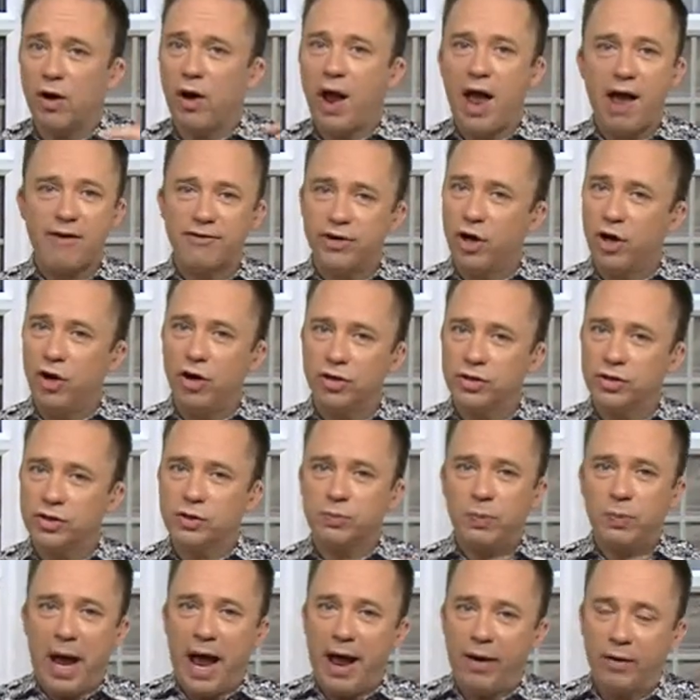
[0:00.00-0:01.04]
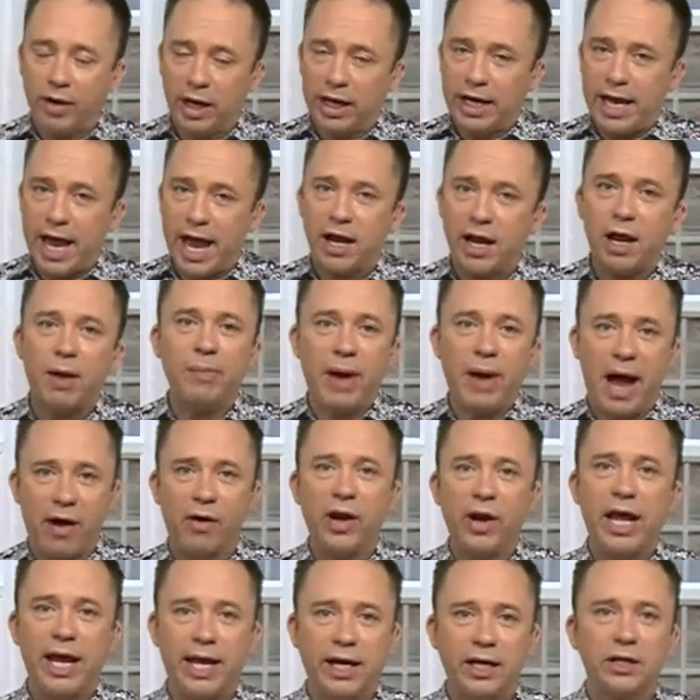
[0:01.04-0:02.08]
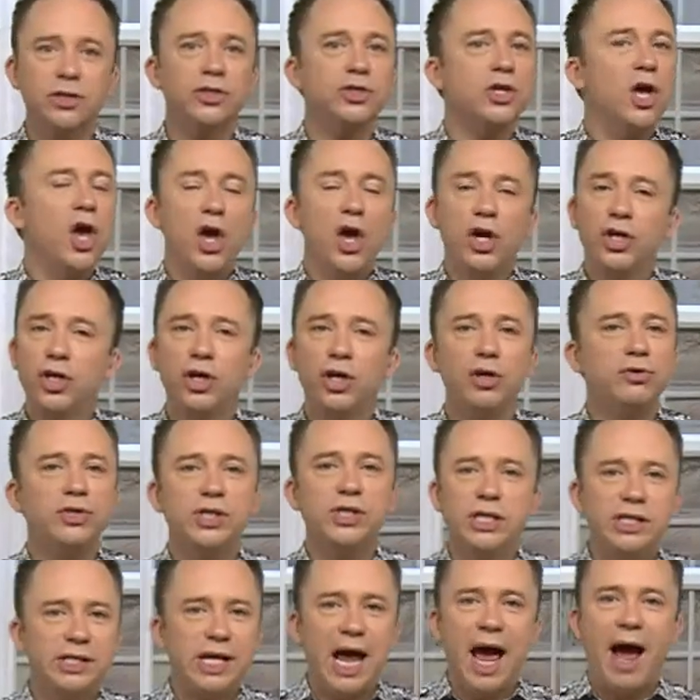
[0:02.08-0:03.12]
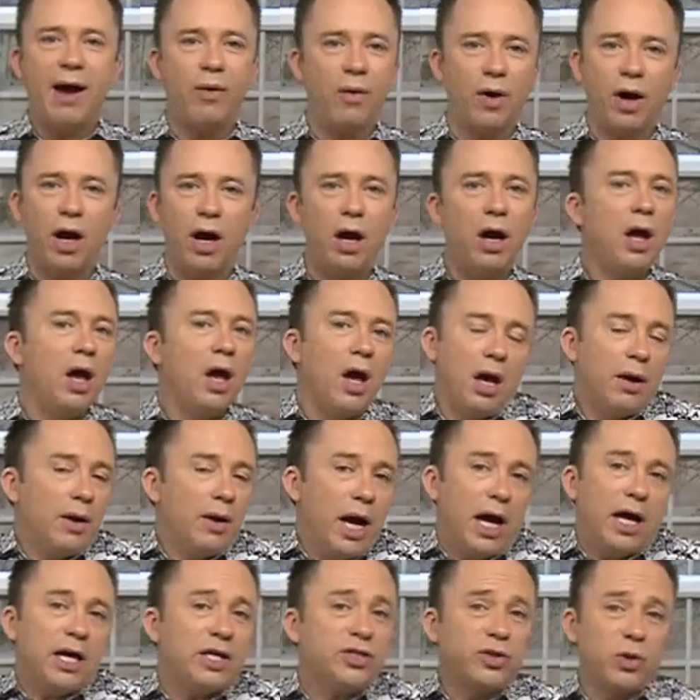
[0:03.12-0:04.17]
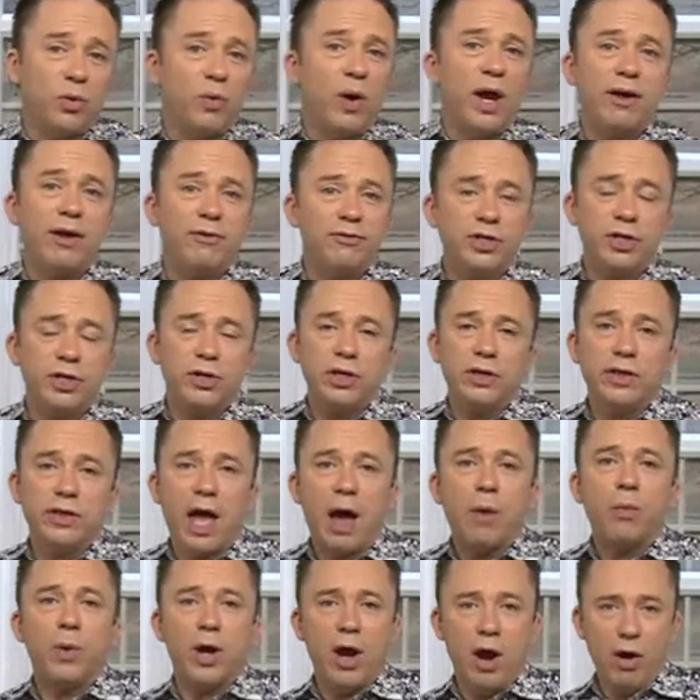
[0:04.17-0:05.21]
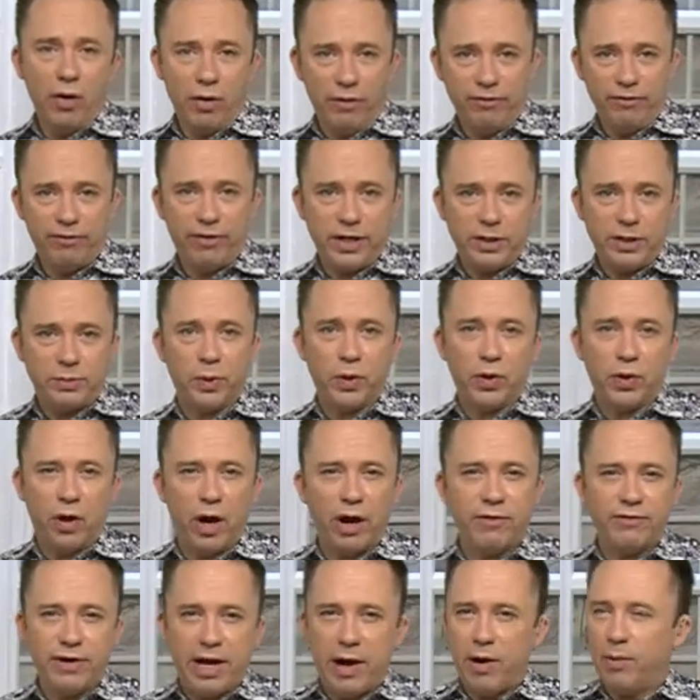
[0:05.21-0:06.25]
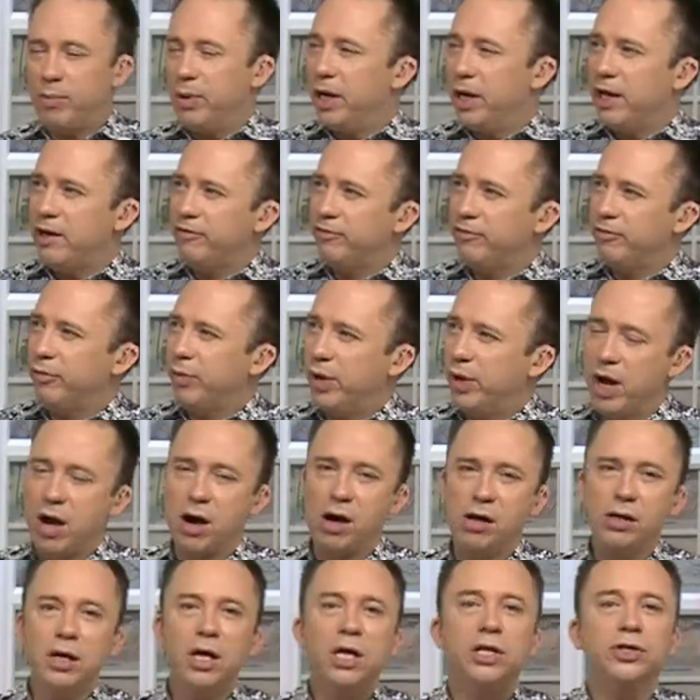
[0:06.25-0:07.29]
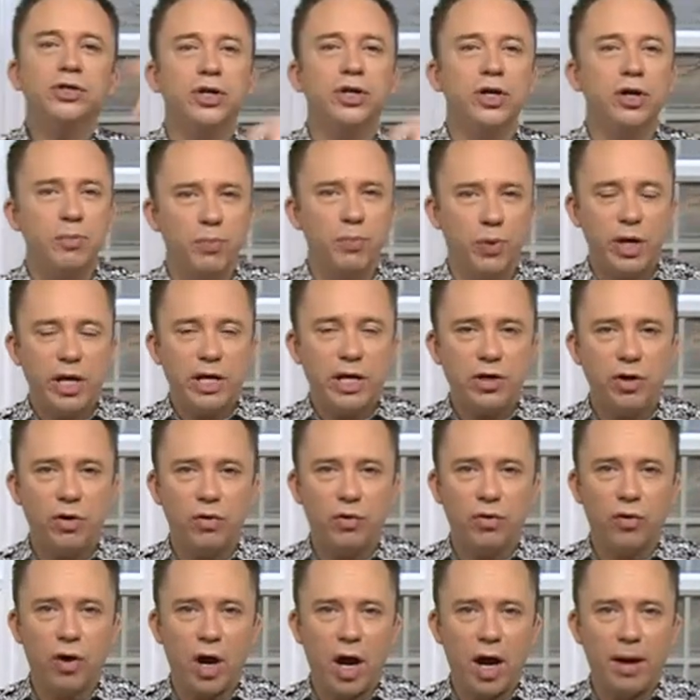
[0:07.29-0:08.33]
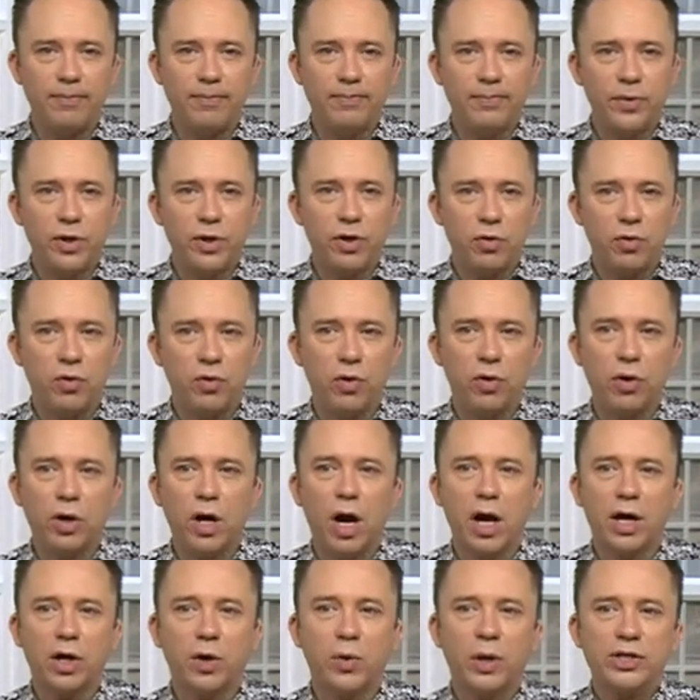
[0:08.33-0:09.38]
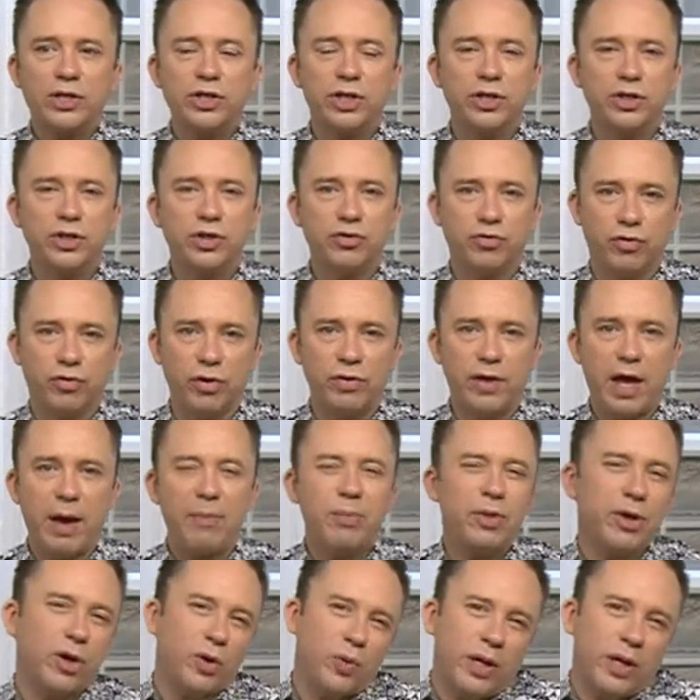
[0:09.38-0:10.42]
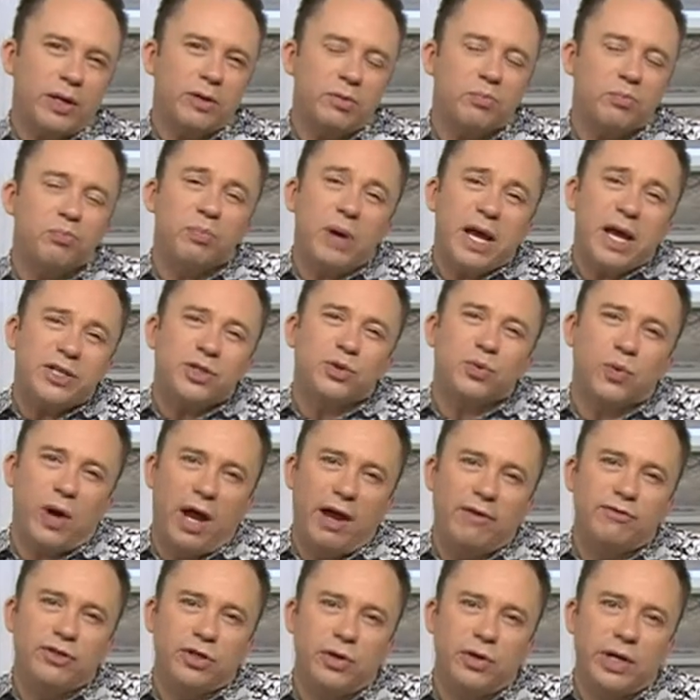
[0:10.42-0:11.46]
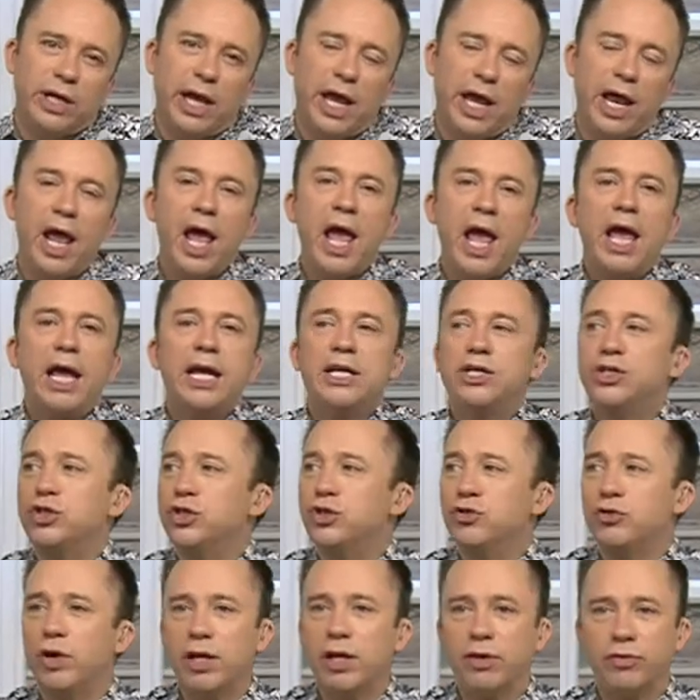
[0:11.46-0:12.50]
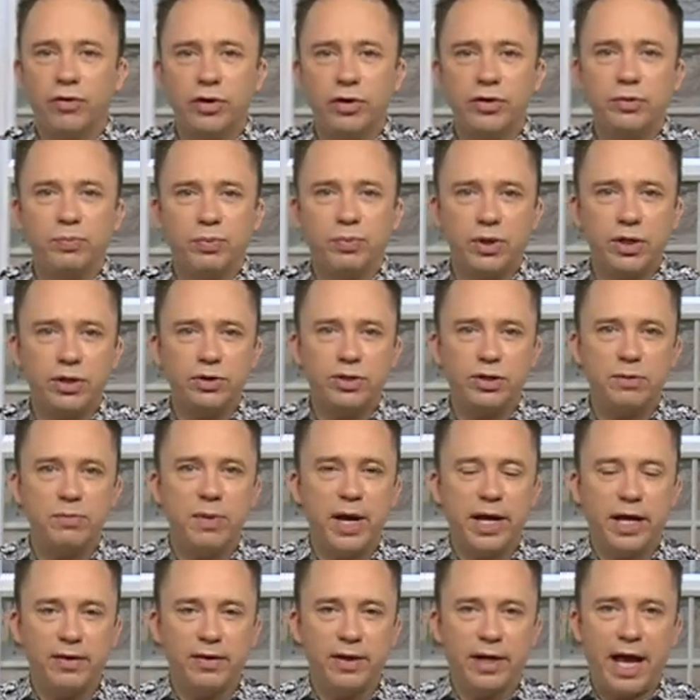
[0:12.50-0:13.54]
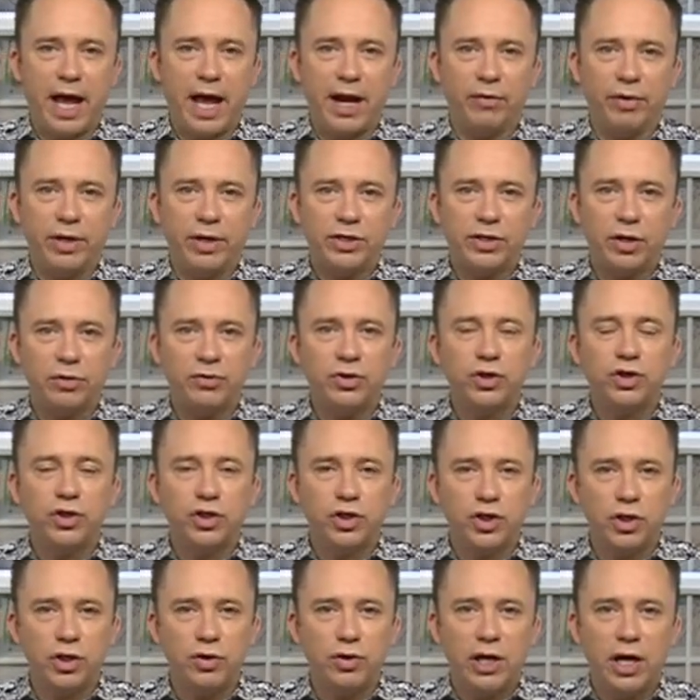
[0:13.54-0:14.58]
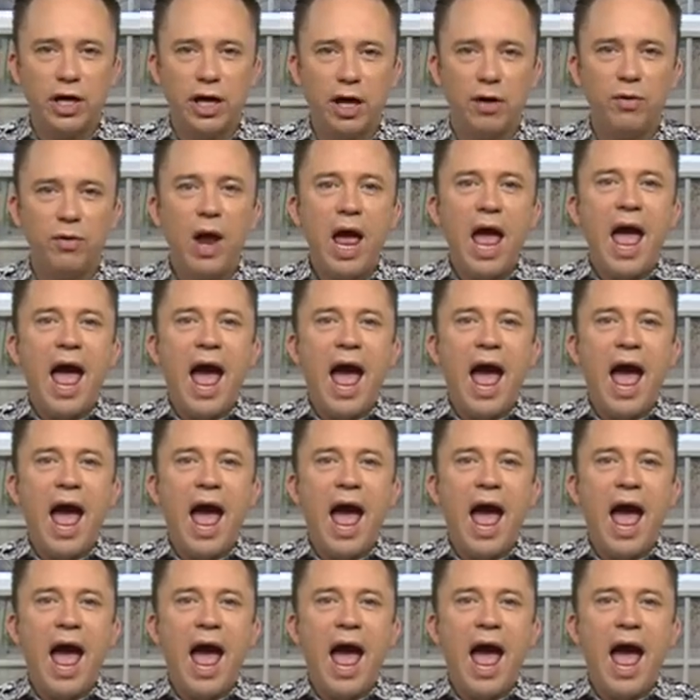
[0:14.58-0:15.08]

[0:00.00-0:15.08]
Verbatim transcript: that I haven't asked Paola yet about inks, use this hour as a way of doing that. We are on Facebook Live now, I believe. We are. So you can put in your um, your uh, questions through there. But the quick, best way of doing it is straight through to producer Meg in the gallery. So studio